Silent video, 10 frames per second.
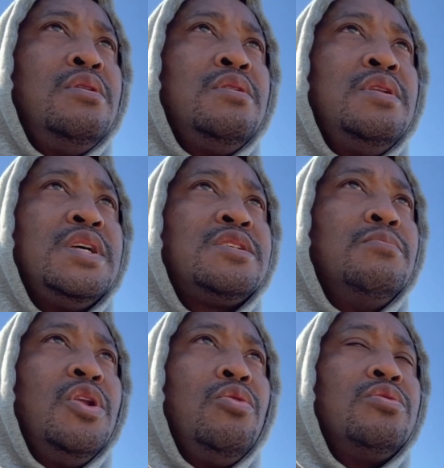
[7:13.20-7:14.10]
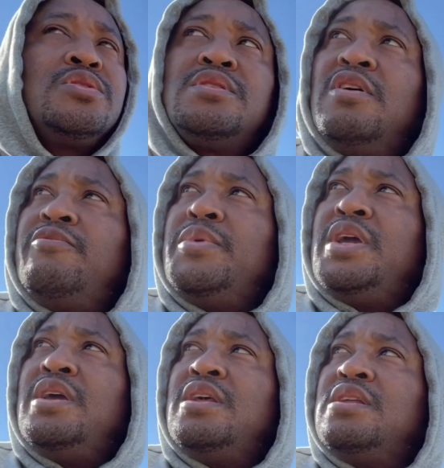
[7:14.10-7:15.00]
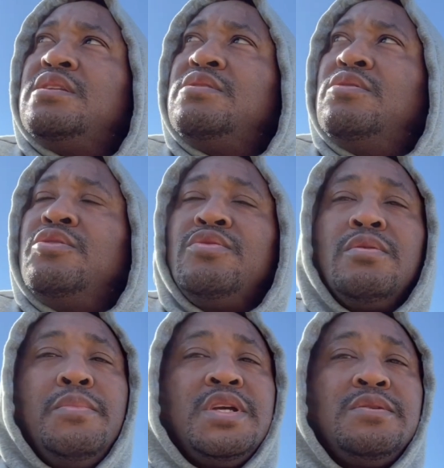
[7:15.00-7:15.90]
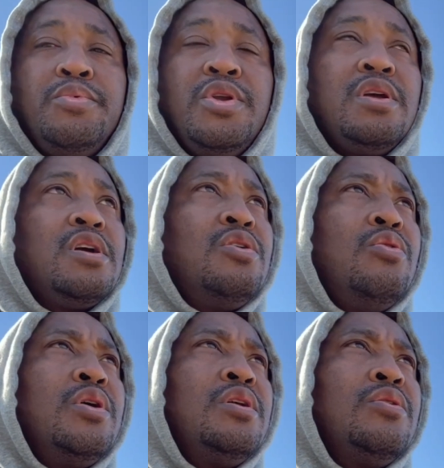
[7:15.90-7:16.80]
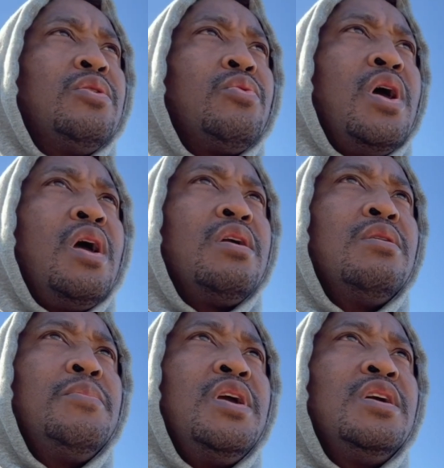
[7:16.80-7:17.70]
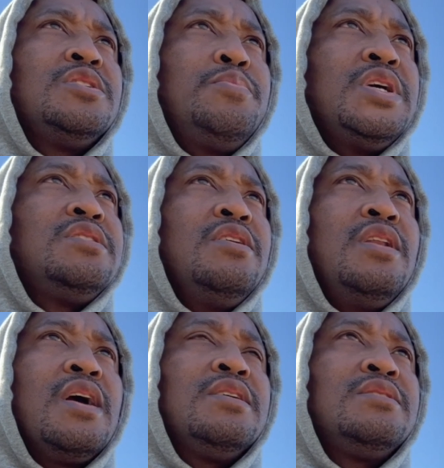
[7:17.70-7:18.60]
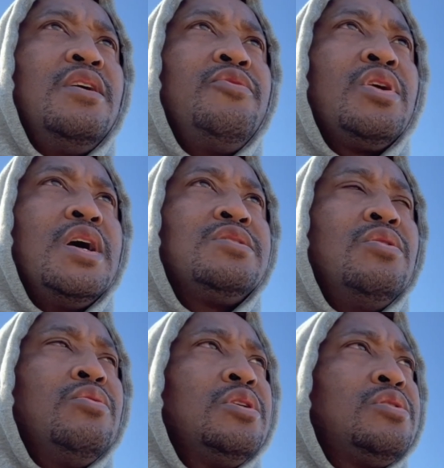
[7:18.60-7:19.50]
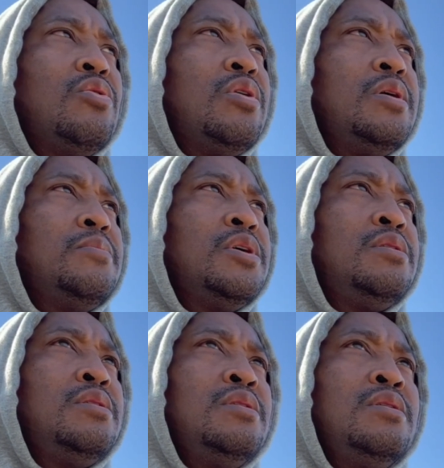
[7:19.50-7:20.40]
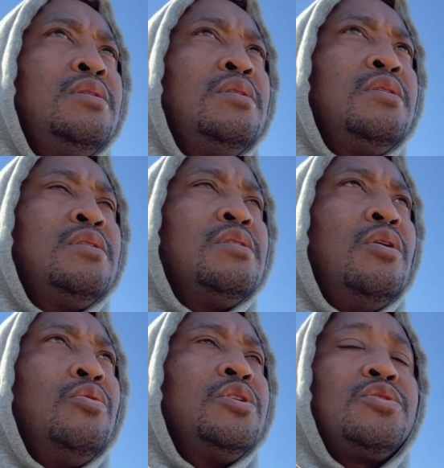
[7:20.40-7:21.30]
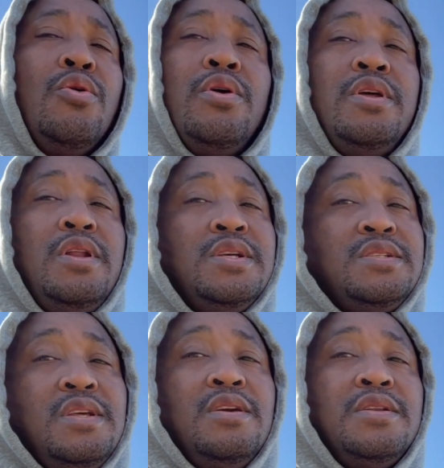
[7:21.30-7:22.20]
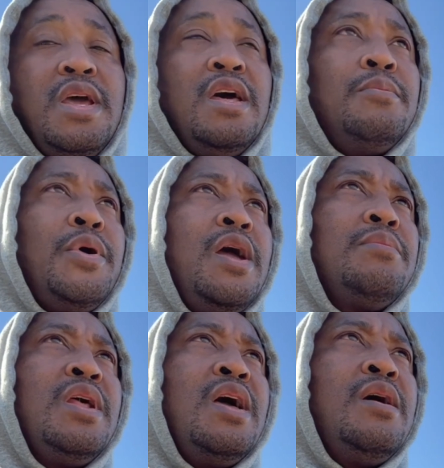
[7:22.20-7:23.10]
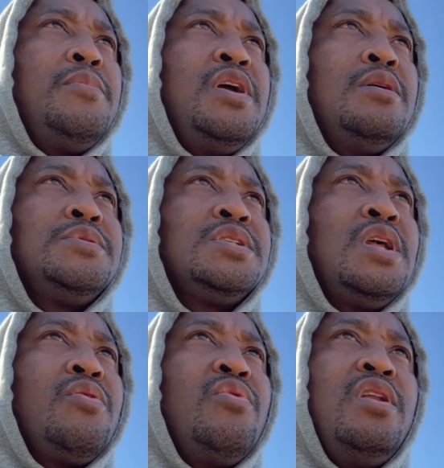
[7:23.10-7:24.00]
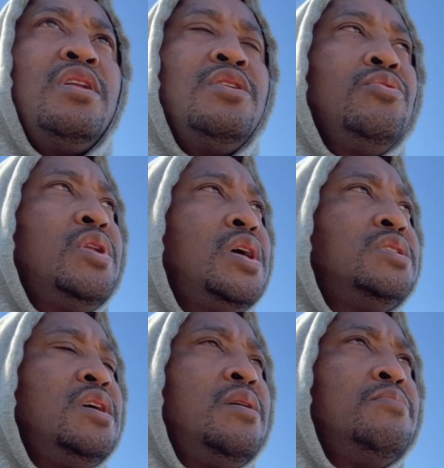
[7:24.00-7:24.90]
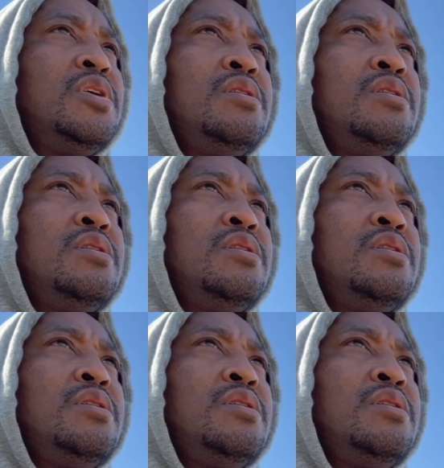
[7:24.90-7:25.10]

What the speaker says: that's some local stuff, man, that, you can make some pretty good coin on around here, man. Especially, like I said, if you got your own authority. But own authority, that's still down the pipeline, man. I'm just not ready to do that yet, but